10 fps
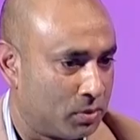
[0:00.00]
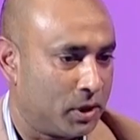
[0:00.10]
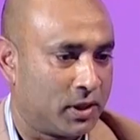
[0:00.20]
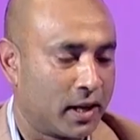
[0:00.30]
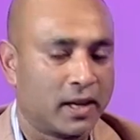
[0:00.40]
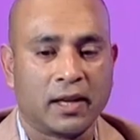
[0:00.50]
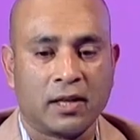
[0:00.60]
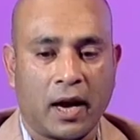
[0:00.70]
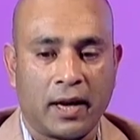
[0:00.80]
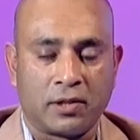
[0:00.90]
to be thinking,
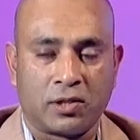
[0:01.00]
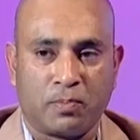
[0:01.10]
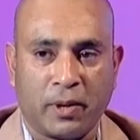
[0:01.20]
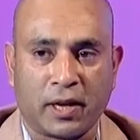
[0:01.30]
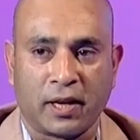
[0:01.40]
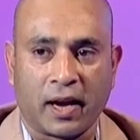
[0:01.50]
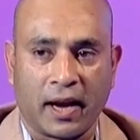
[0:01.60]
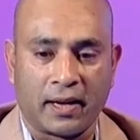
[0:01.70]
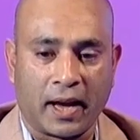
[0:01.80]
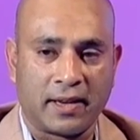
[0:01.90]
speaking
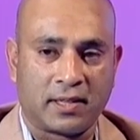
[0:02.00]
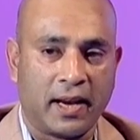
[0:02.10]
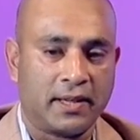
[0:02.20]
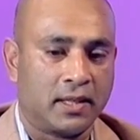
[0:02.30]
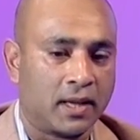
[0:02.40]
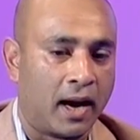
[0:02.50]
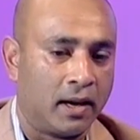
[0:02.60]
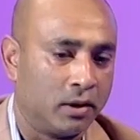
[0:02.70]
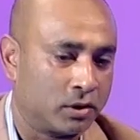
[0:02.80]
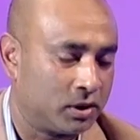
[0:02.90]
a Sylheti
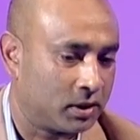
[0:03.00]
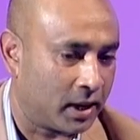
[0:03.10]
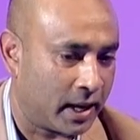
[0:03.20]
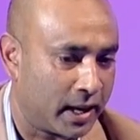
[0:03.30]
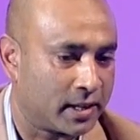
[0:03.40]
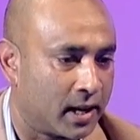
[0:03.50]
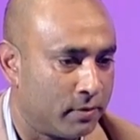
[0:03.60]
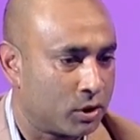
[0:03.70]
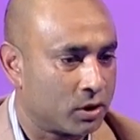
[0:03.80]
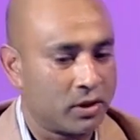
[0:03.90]
dialogues in a
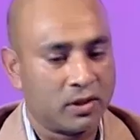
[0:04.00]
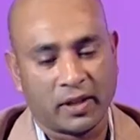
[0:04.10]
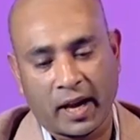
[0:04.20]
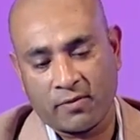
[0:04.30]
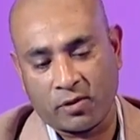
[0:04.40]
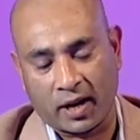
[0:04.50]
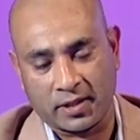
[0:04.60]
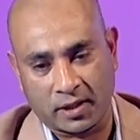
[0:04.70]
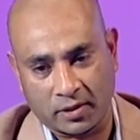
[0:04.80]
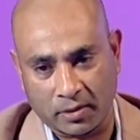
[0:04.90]
television. So therefore I
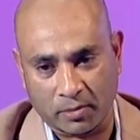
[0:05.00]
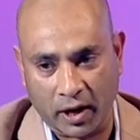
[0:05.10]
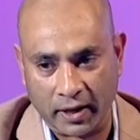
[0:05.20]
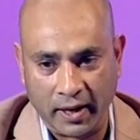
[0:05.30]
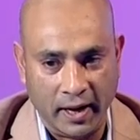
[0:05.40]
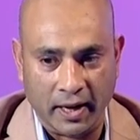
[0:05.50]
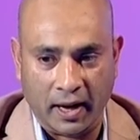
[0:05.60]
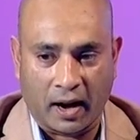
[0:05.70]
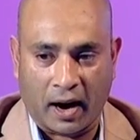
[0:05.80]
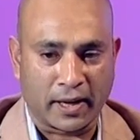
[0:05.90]
said to them, right,
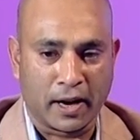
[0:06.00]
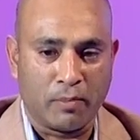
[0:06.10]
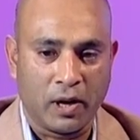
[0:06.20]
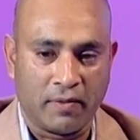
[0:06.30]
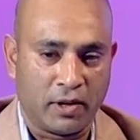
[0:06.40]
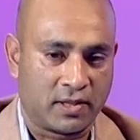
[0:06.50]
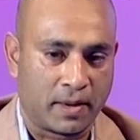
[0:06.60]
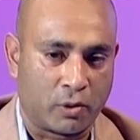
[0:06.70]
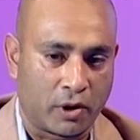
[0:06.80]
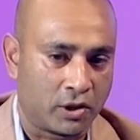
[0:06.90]
I don't believe in
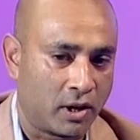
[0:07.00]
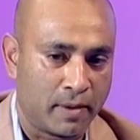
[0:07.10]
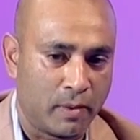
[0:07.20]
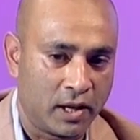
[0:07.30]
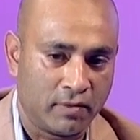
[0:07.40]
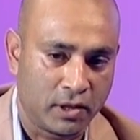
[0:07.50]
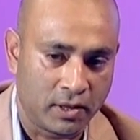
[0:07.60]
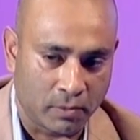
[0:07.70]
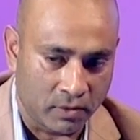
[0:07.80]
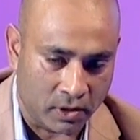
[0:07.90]
separation, I believe in
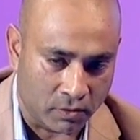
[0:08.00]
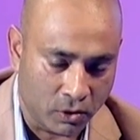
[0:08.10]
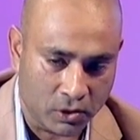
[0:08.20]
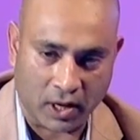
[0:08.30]
divorce,